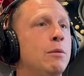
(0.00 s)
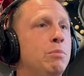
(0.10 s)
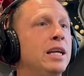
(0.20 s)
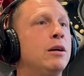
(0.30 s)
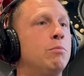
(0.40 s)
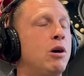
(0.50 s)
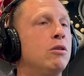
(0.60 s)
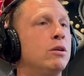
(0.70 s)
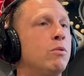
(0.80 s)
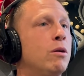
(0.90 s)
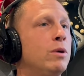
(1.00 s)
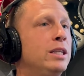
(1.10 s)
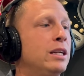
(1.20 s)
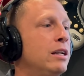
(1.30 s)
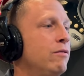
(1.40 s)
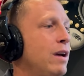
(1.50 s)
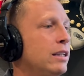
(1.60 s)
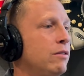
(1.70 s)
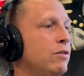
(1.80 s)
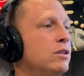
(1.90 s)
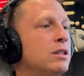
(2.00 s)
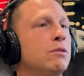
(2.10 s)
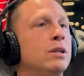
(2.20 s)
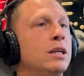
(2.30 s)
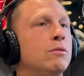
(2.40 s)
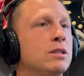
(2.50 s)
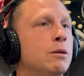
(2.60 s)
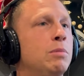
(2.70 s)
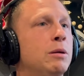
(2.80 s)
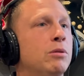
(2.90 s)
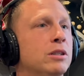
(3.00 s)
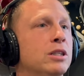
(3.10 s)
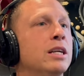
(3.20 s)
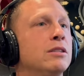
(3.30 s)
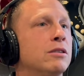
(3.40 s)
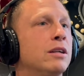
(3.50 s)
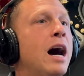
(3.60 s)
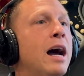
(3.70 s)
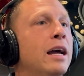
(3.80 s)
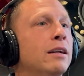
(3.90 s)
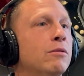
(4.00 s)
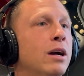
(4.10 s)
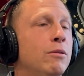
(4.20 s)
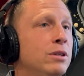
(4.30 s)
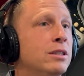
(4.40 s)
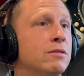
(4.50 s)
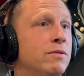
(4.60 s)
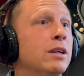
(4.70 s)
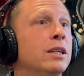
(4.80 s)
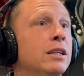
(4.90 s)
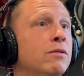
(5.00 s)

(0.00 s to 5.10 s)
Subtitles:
A big component of what we did, in fact, the first thing we did was get people to change their diet, right, which is very